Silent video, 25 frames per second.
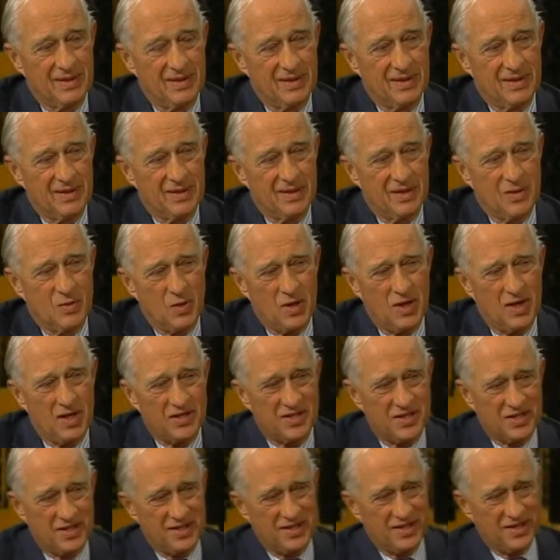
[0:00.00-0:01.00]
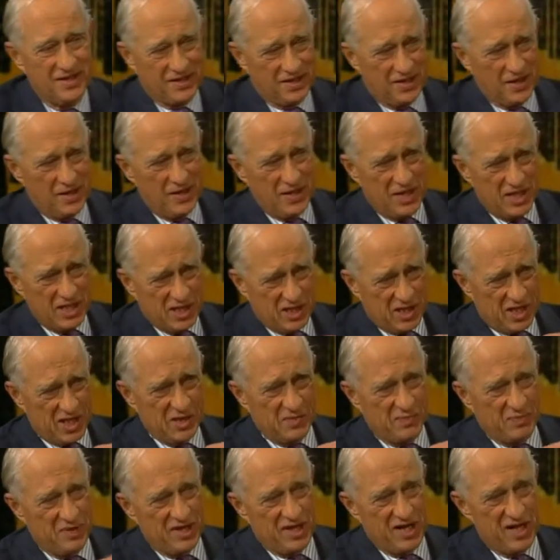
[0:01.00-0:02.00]
is nonetheless well, there. Okay, let's let's
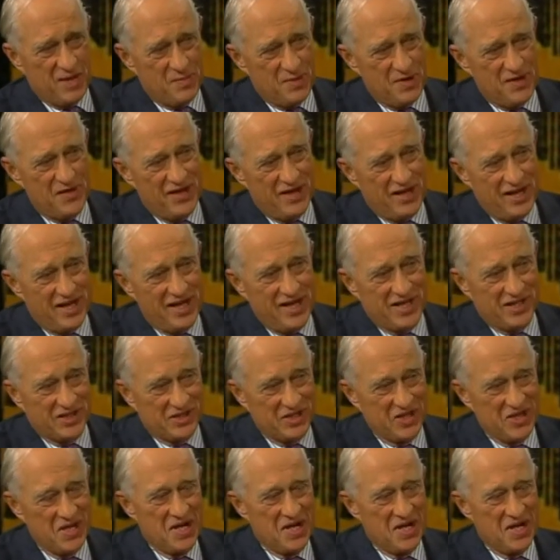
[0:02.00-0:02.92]
pick up on the last